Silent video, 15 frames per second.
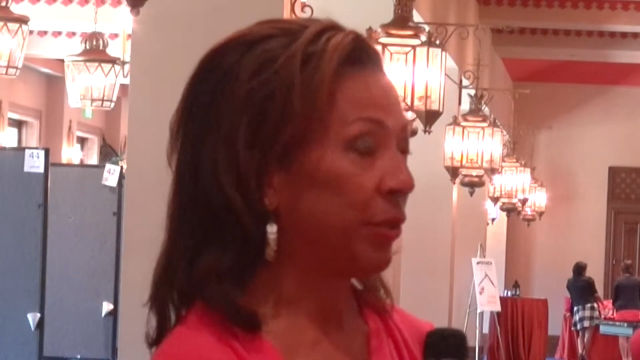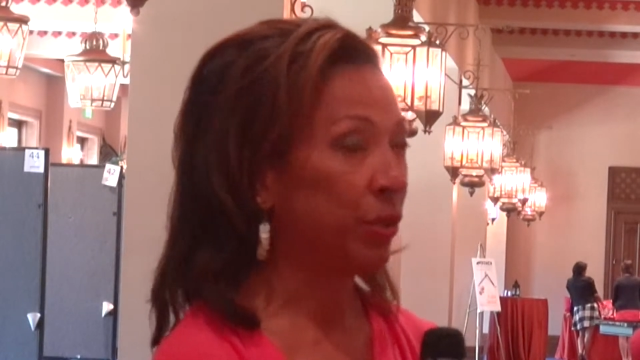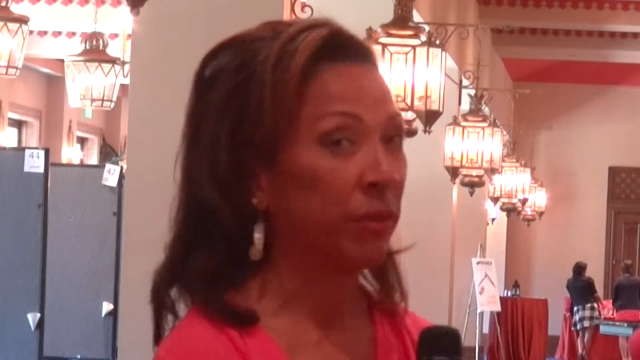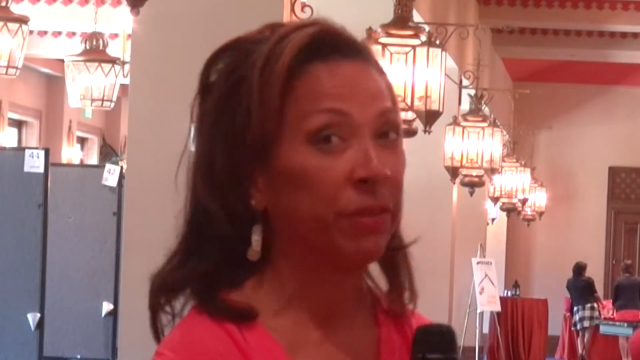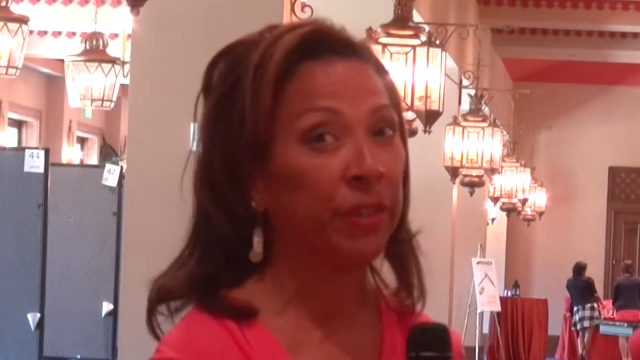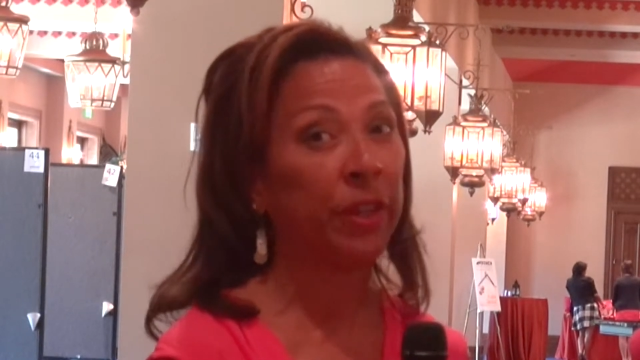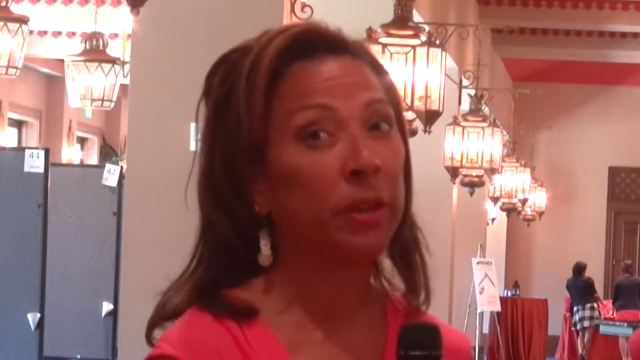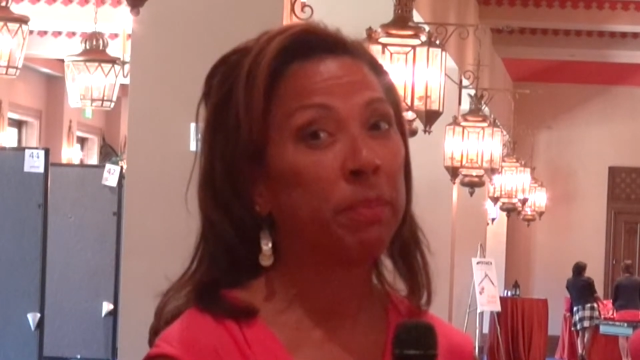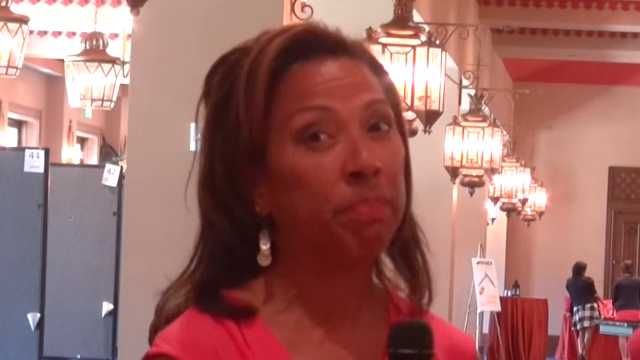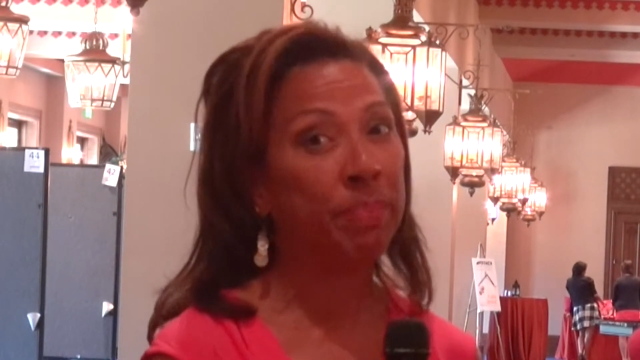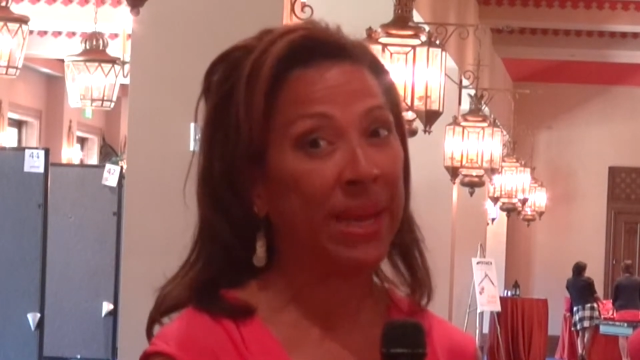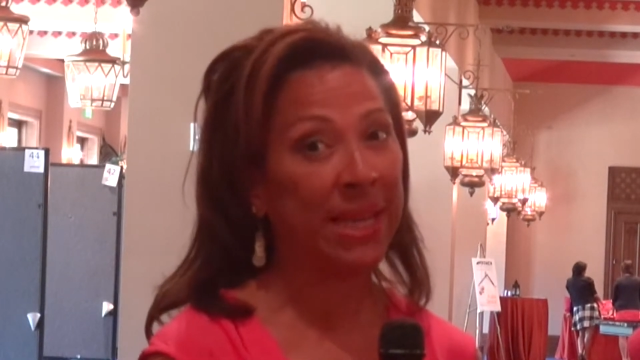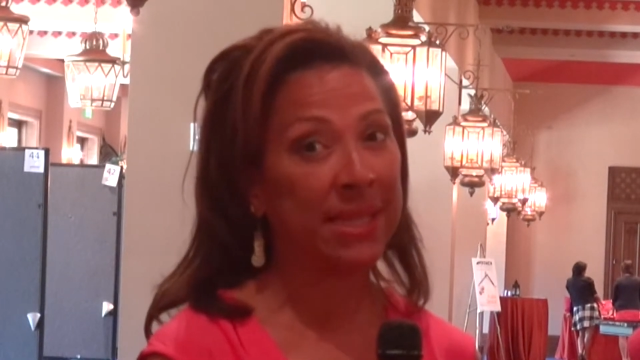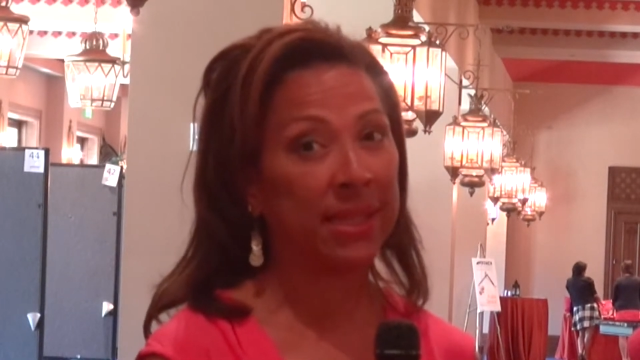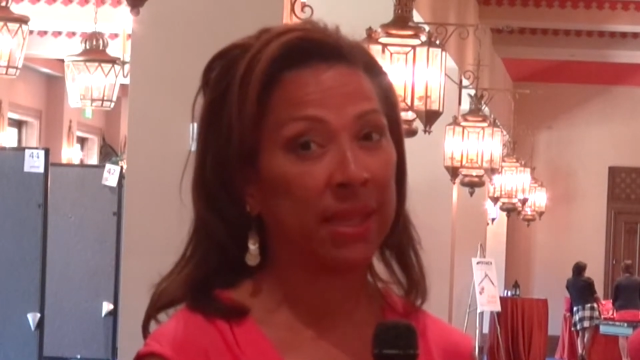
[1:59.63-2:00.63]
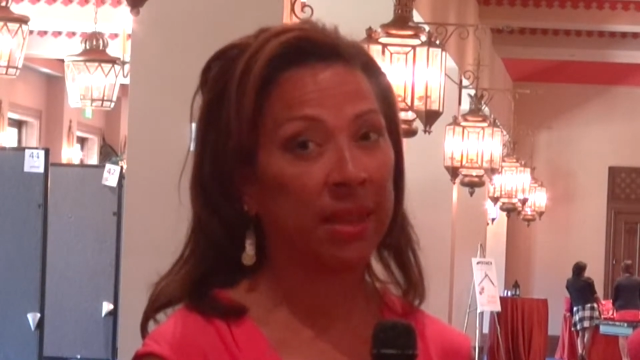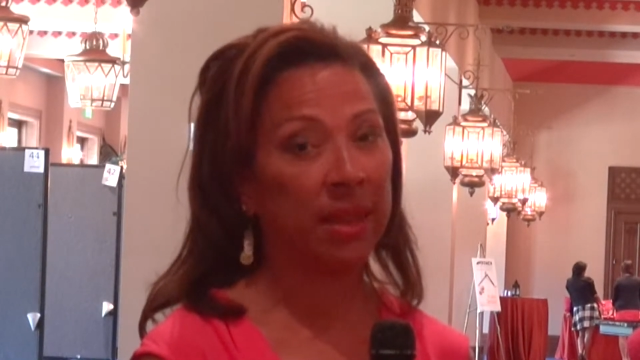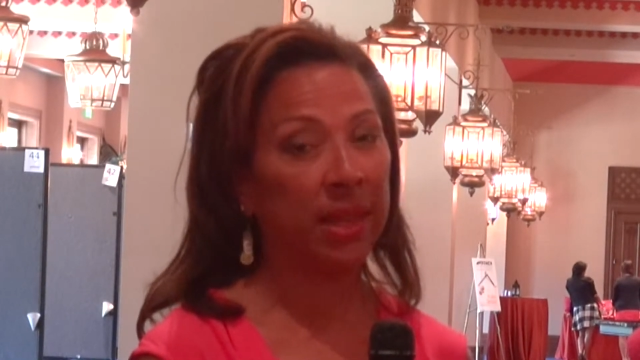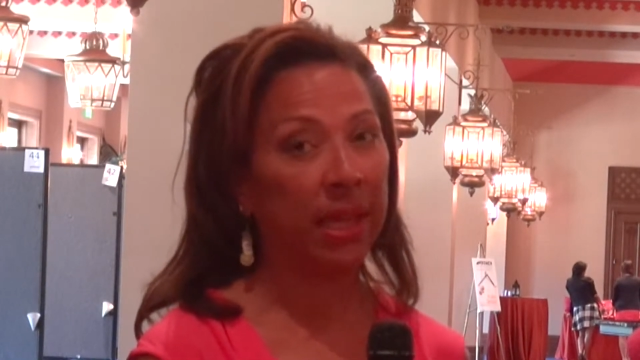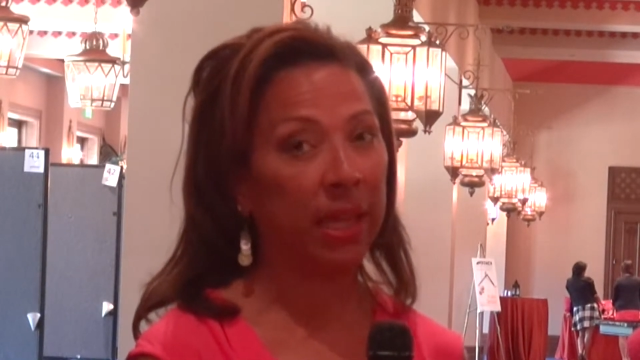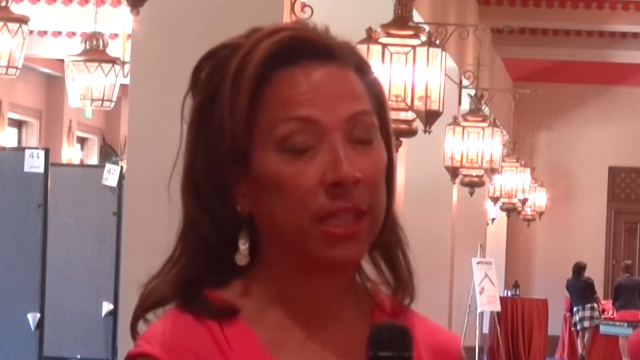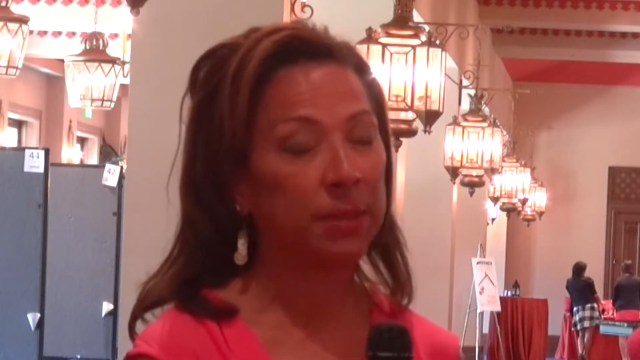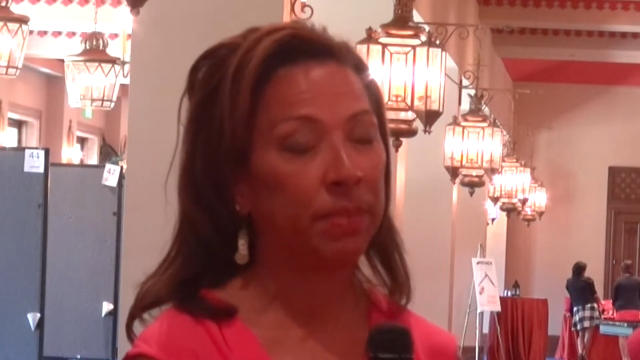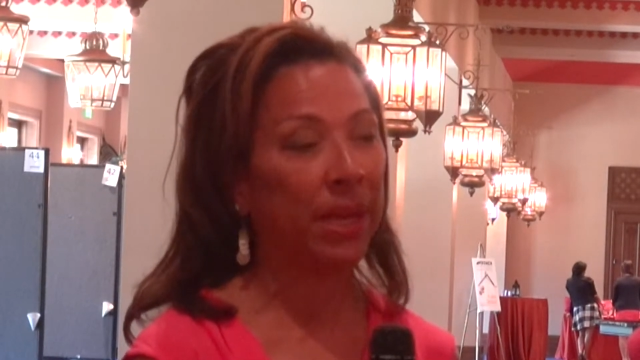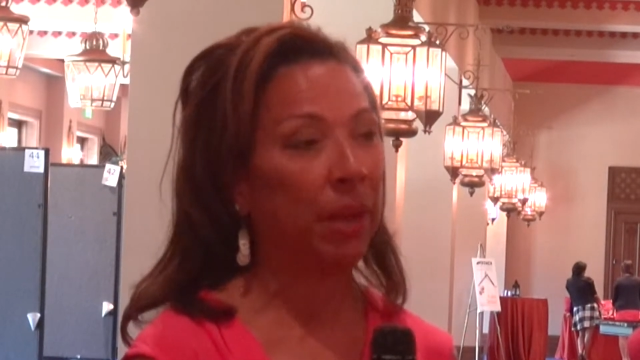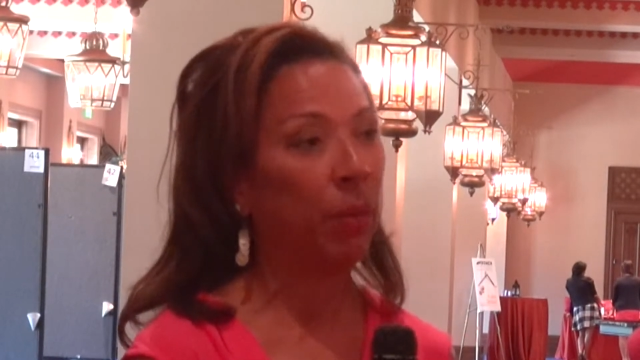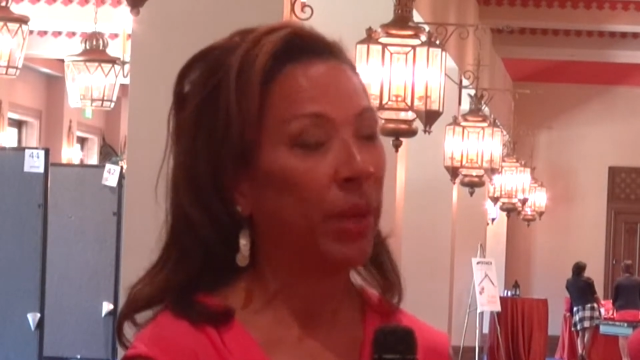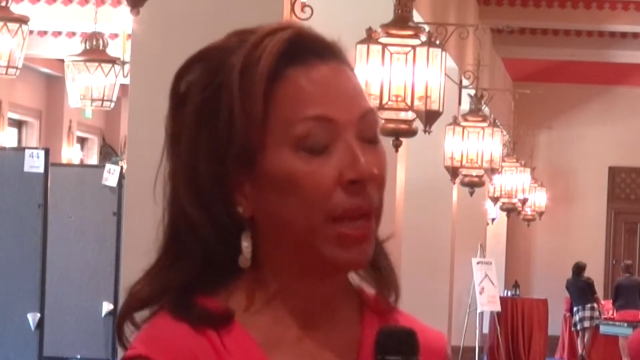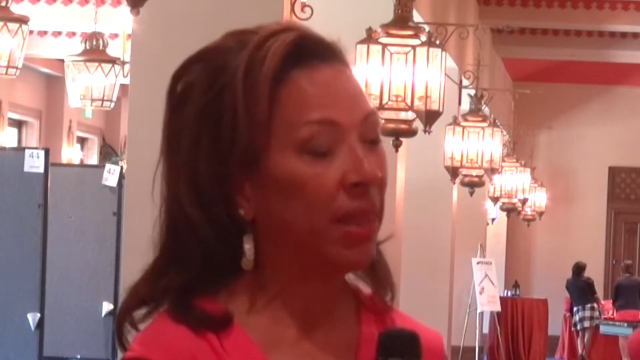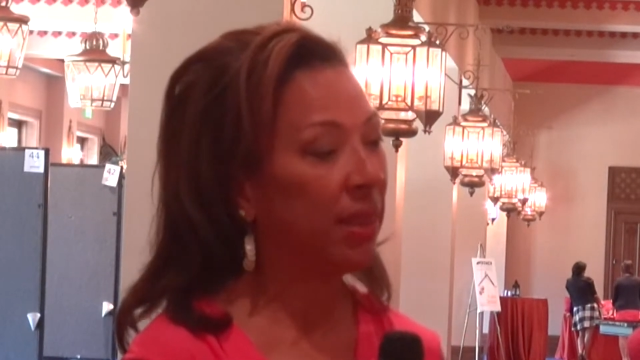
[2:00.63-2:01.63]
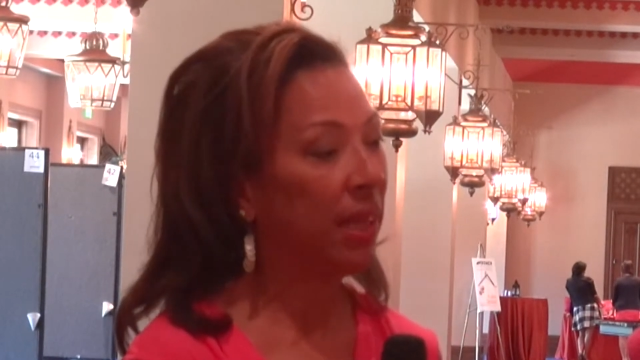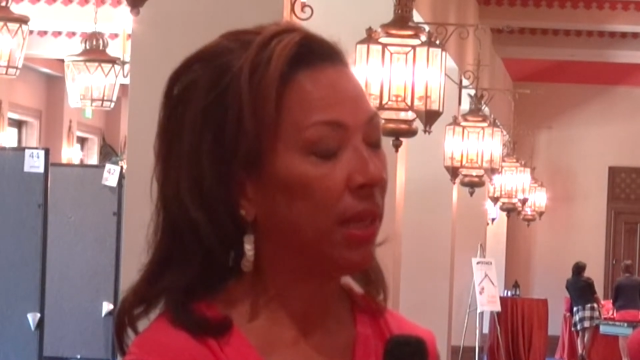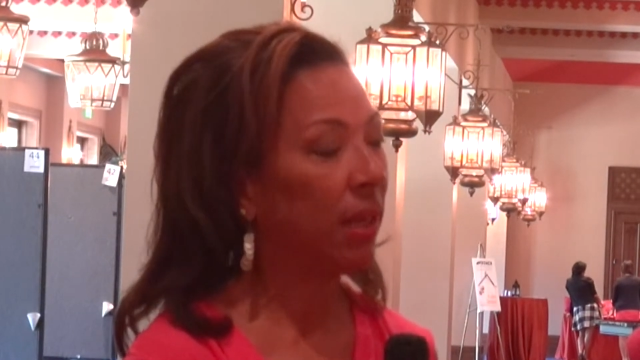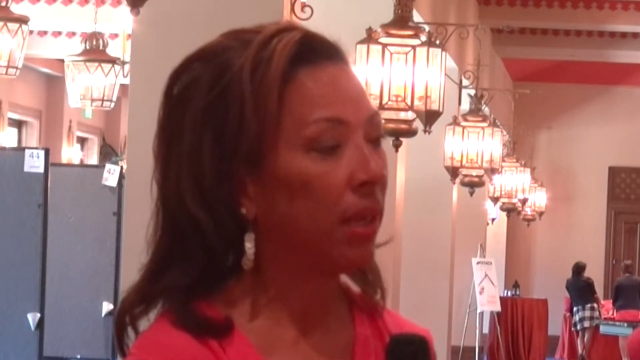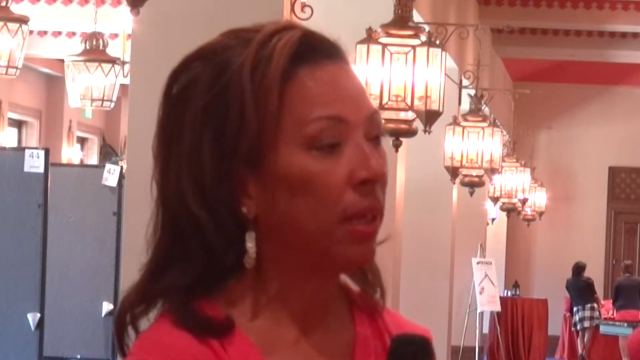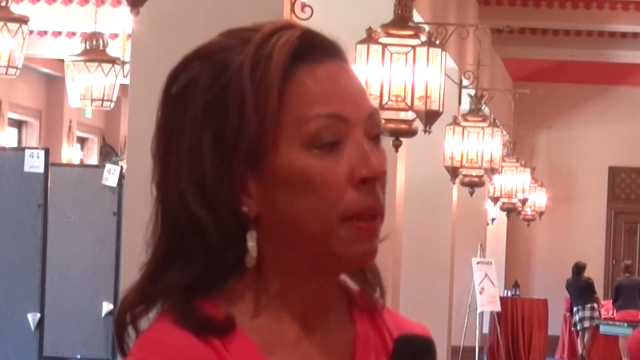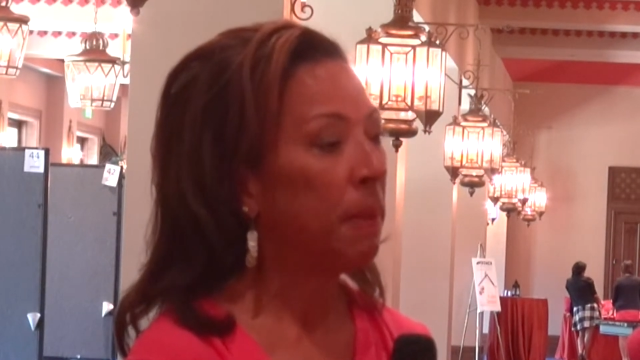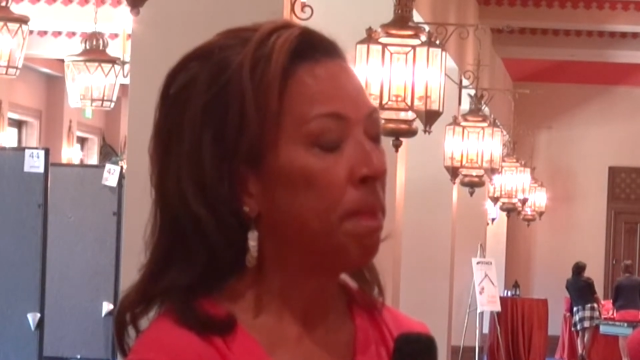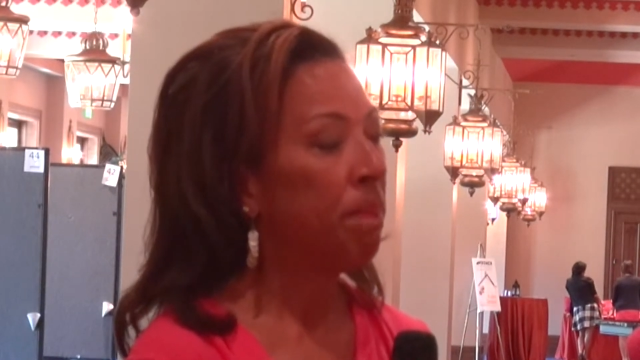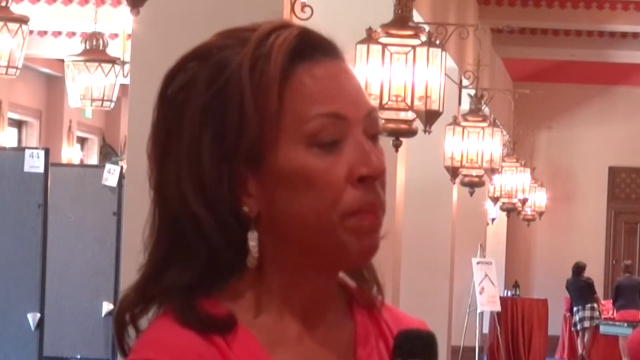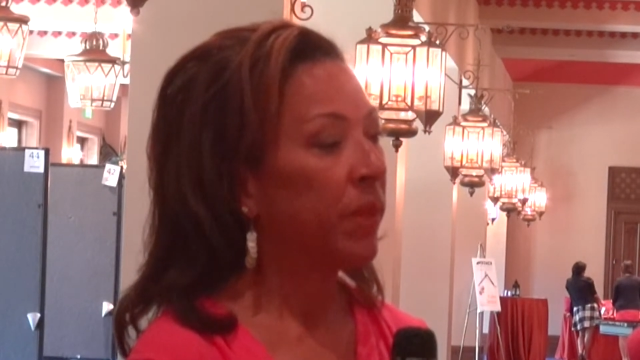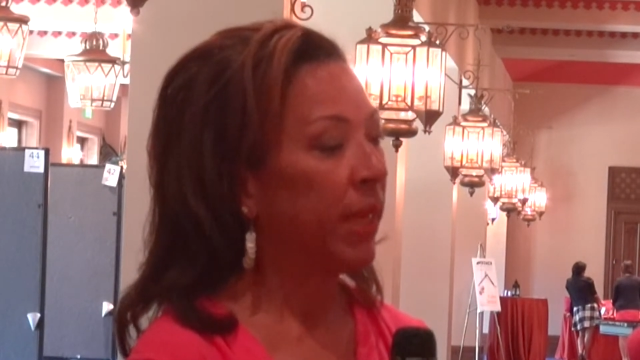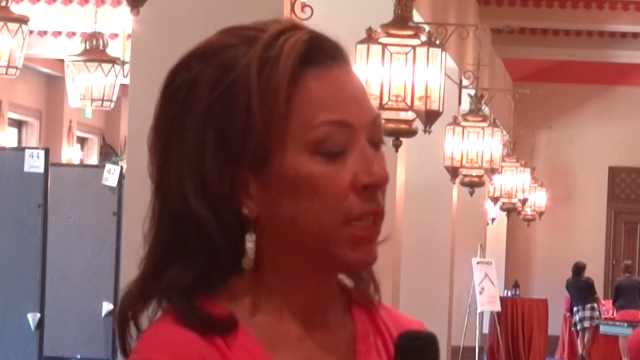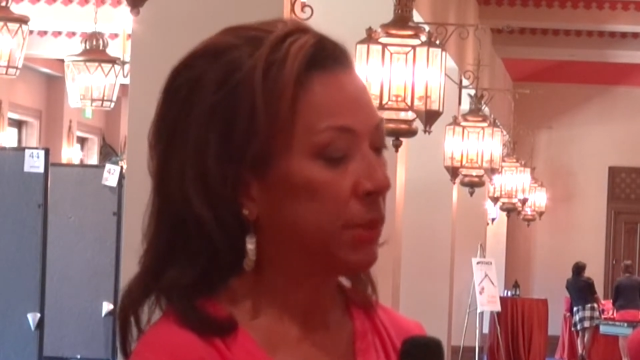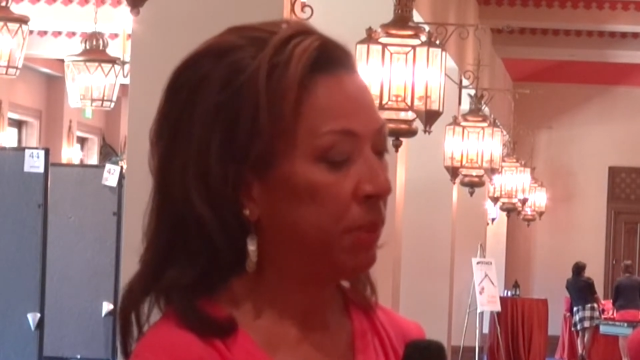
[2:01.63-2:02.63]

Those are very basic things, but what I think gets